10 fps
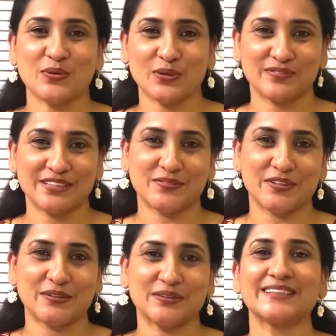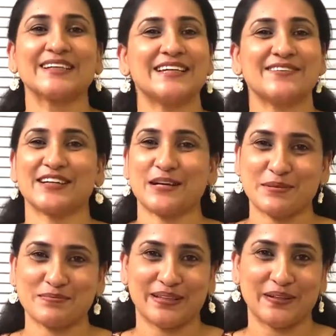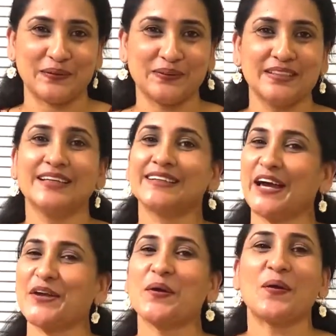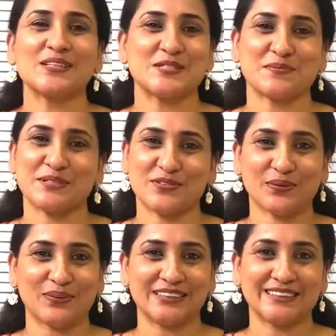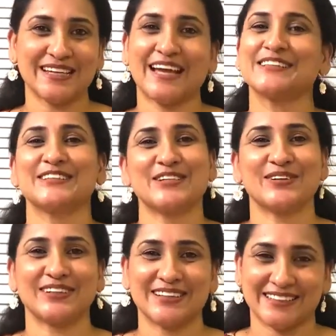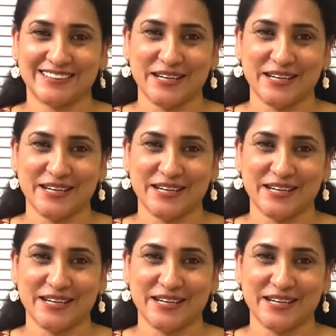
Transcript: more of these videos, then leave a comment below. Thank you all so much for watching and see you all next